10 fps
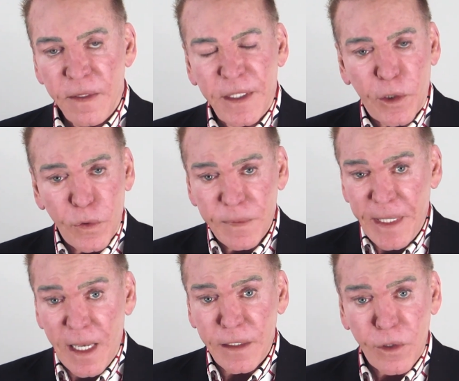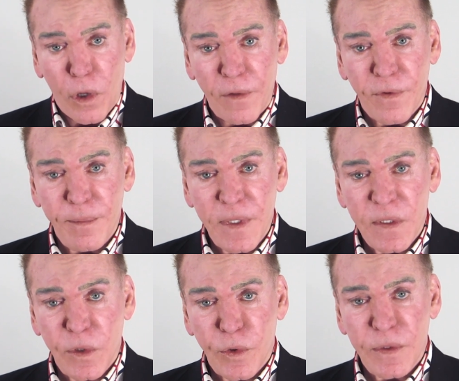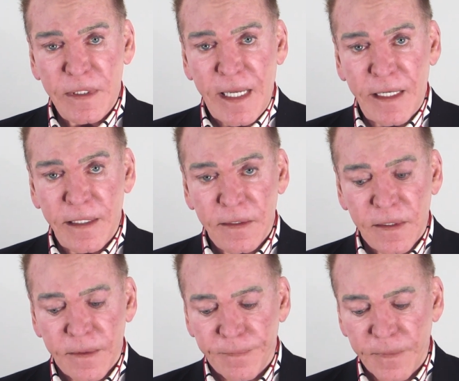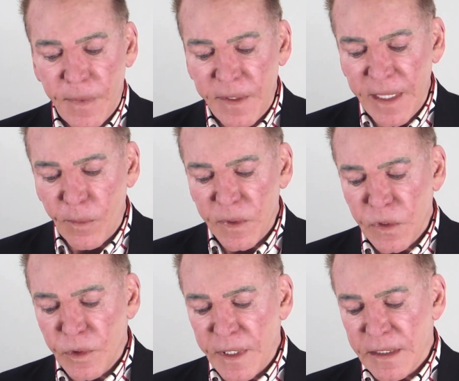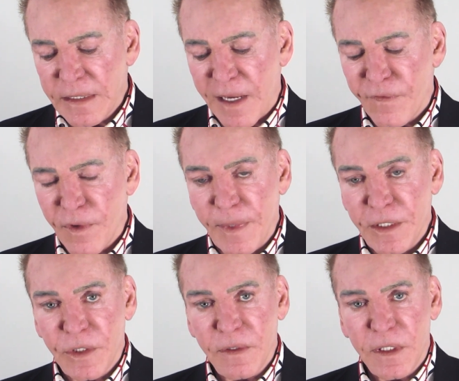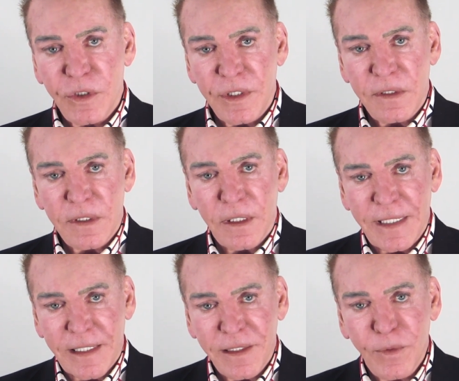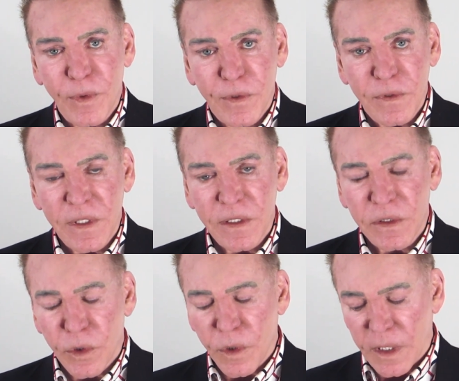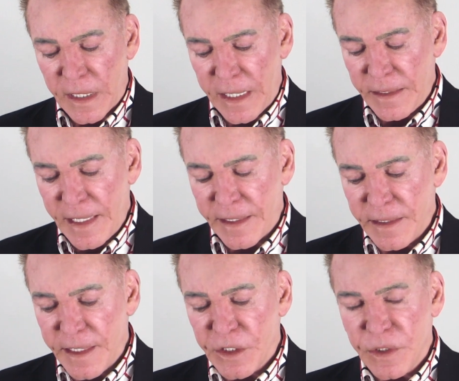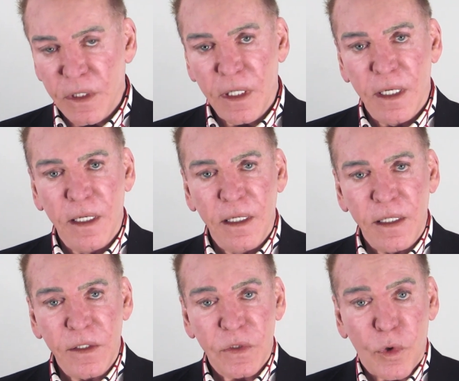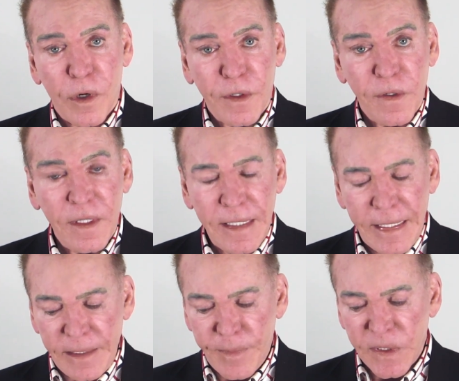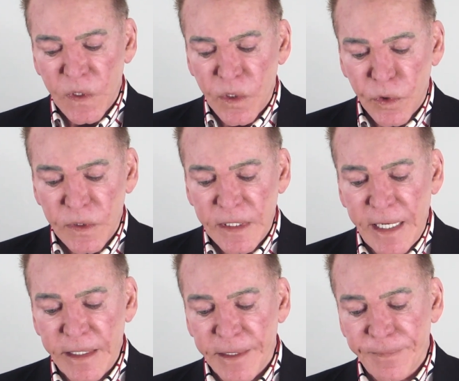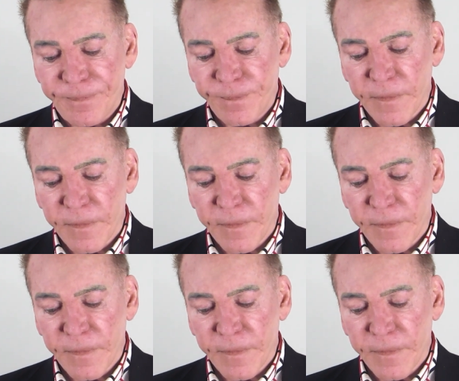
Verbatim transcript: that goes beyond all of her misunderstandings. And that was her next affirmation, that she's connected with her sister, and that connection is stronger than any misunderstanding.